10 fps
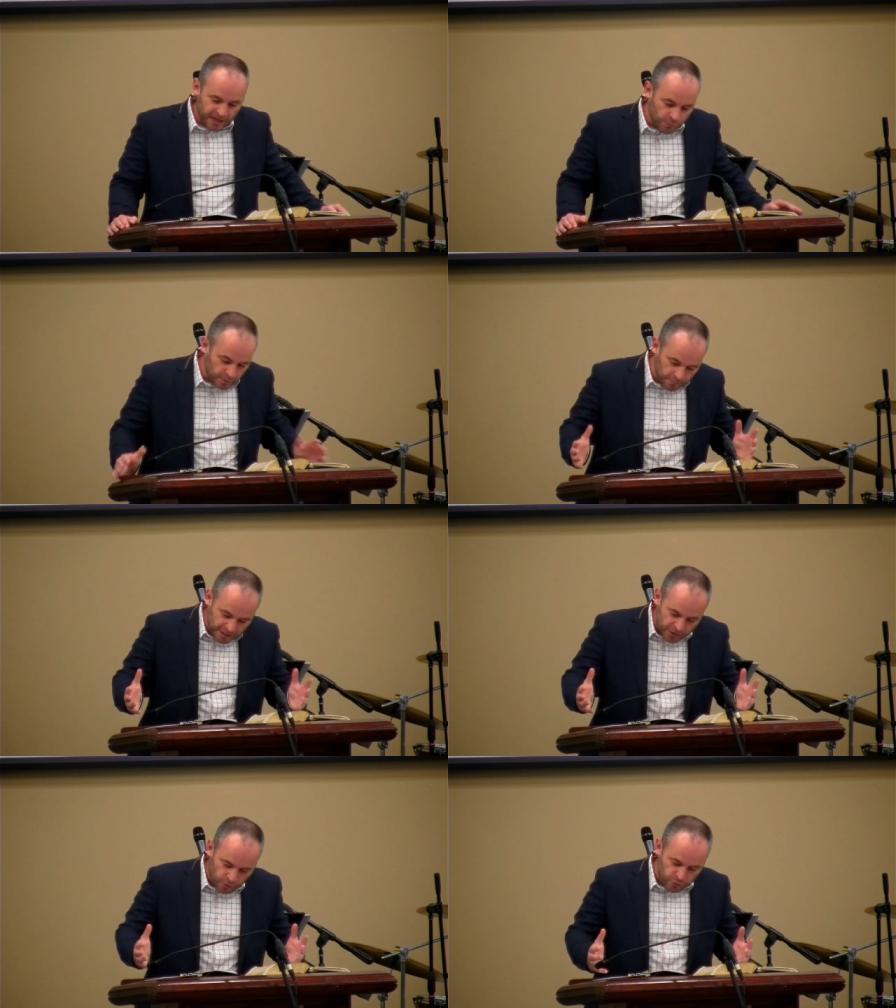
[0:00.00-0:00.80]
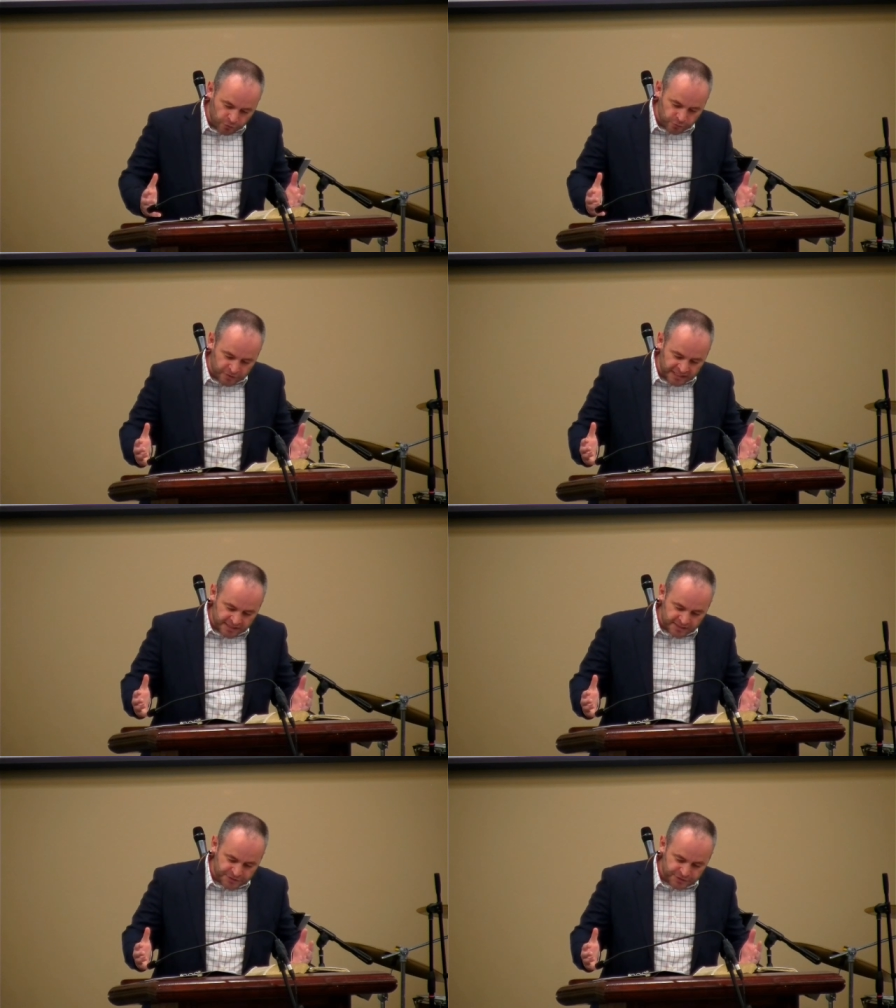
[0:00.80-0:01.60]
And when we go through
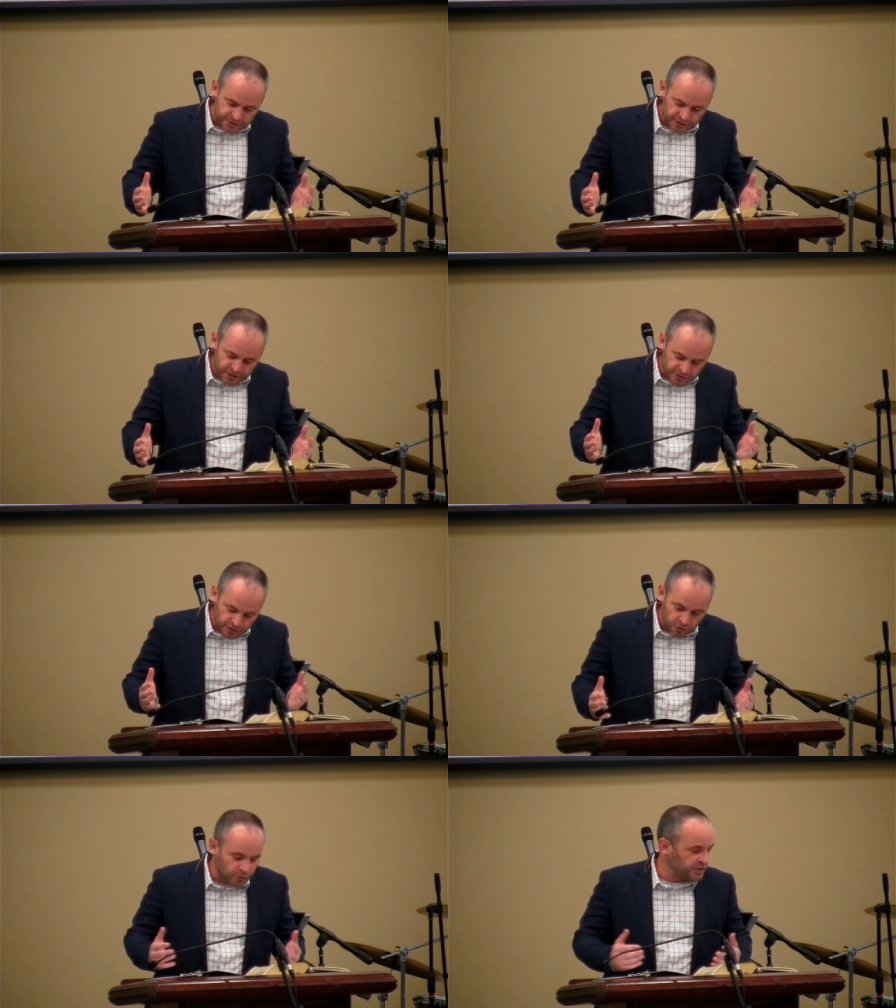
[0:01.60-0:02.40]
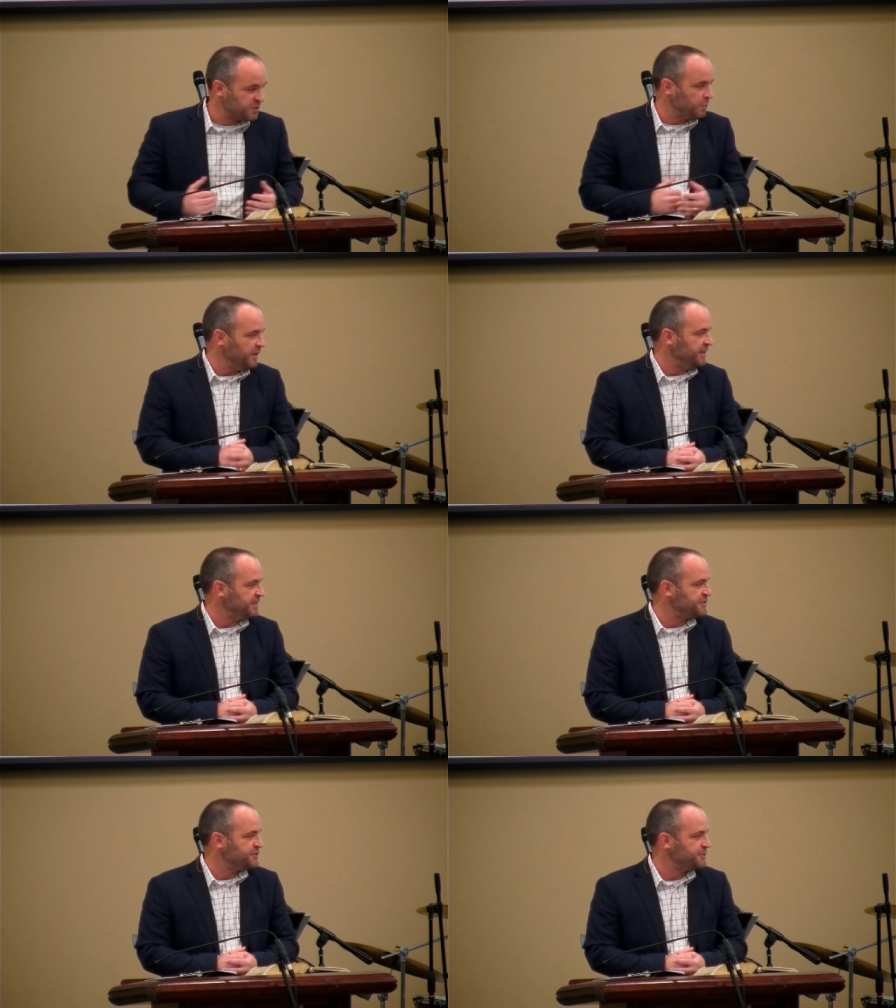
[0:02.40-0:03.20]
these, the Lord is with
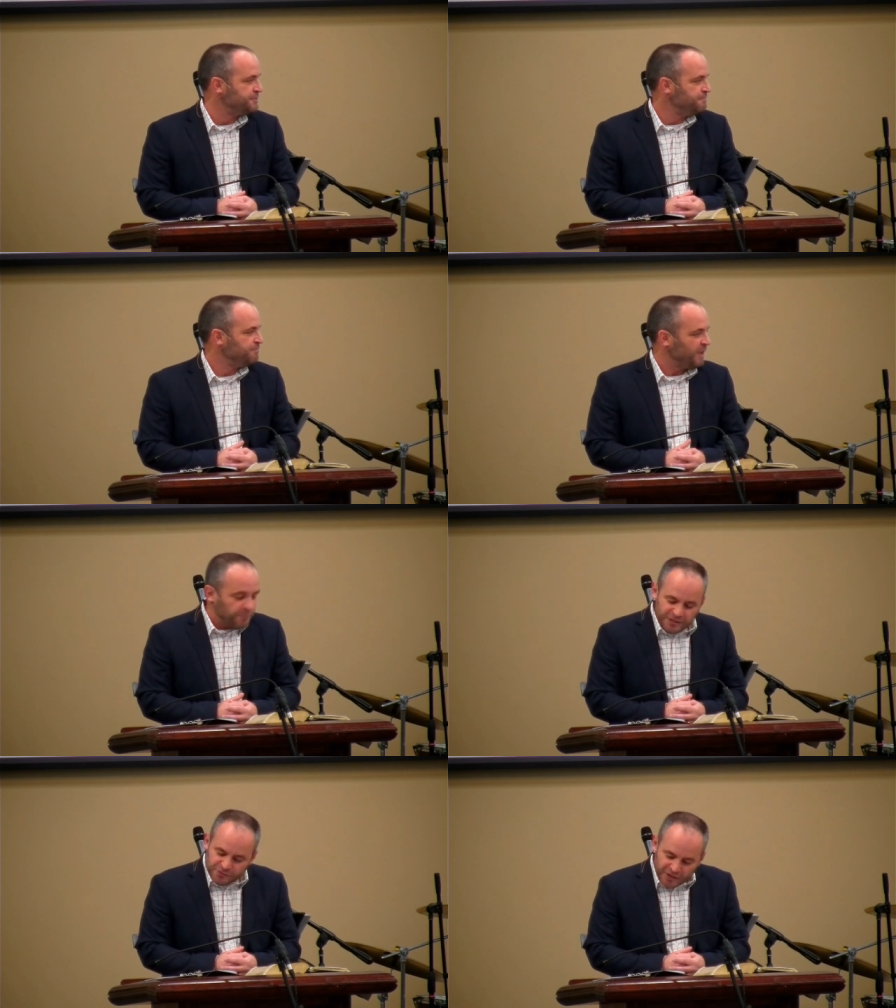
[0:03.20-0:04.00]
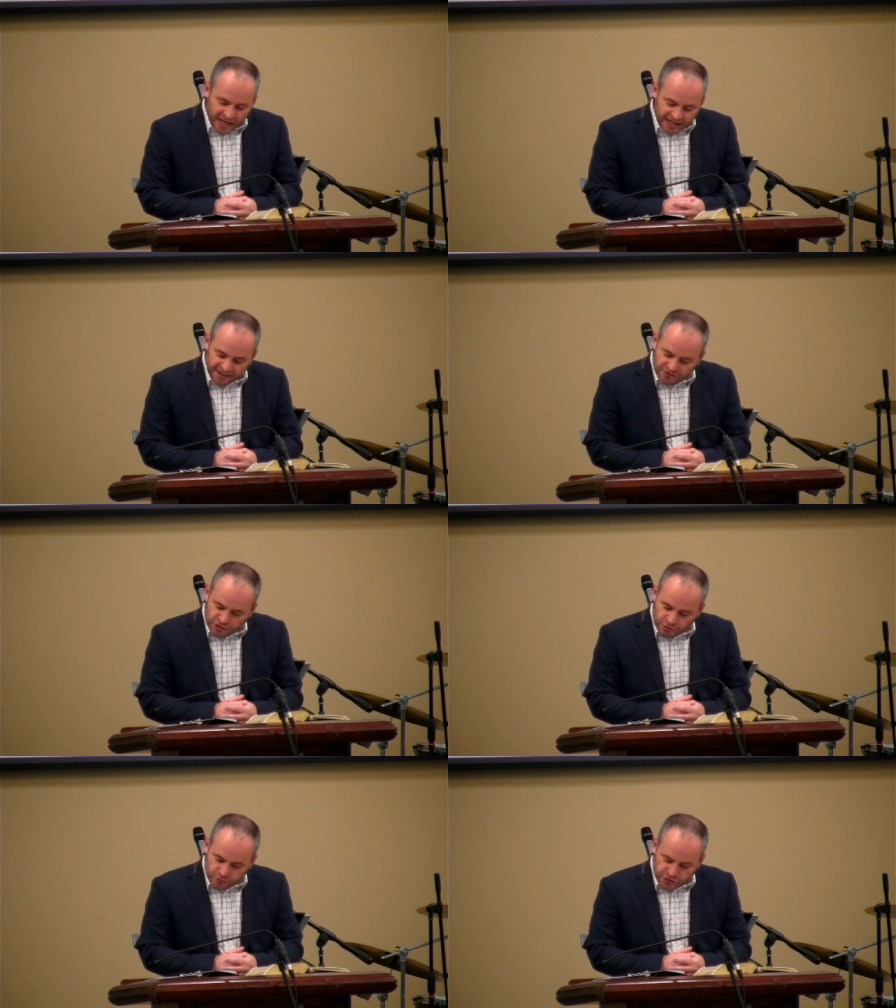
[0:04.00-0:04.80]
us. And we do not have to
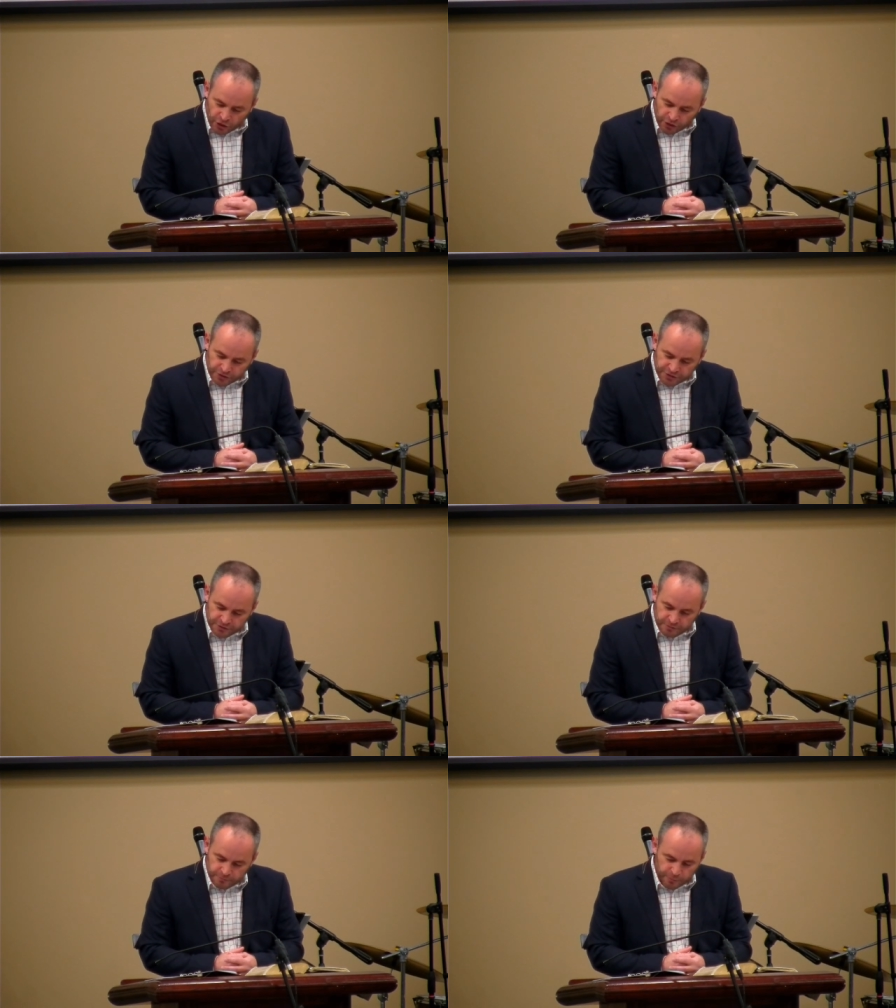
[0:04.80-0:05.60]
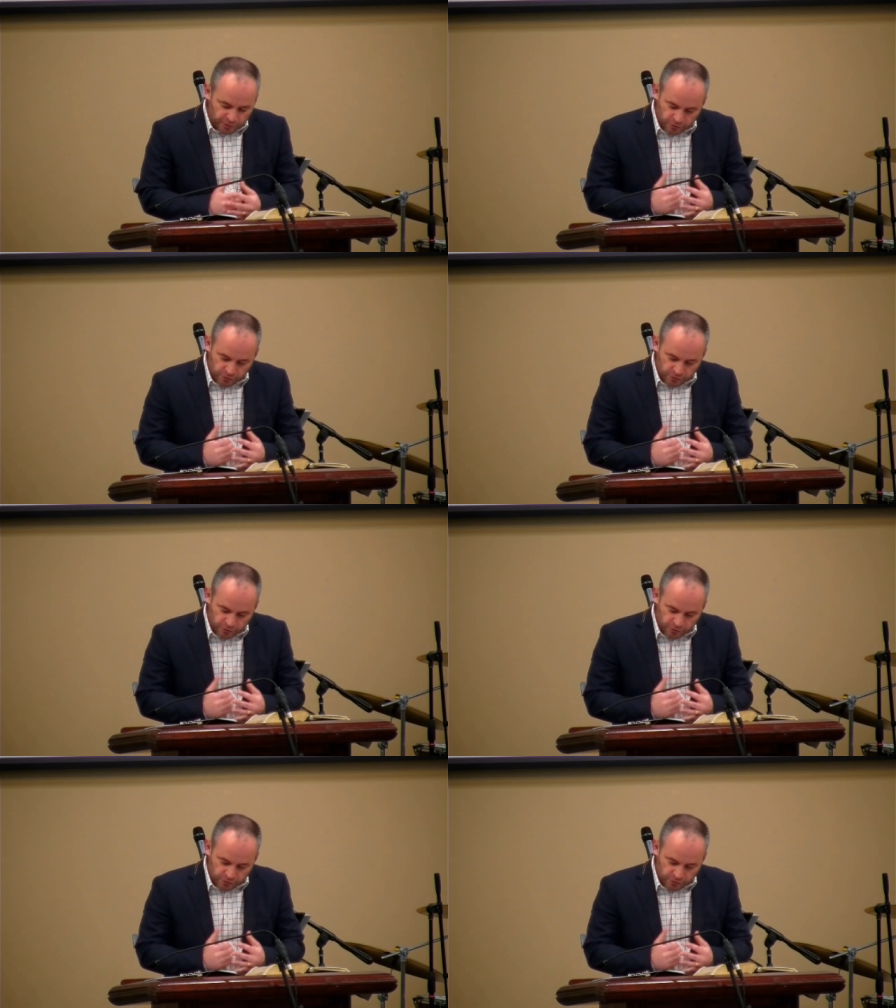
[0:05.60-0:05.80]
lose heart. We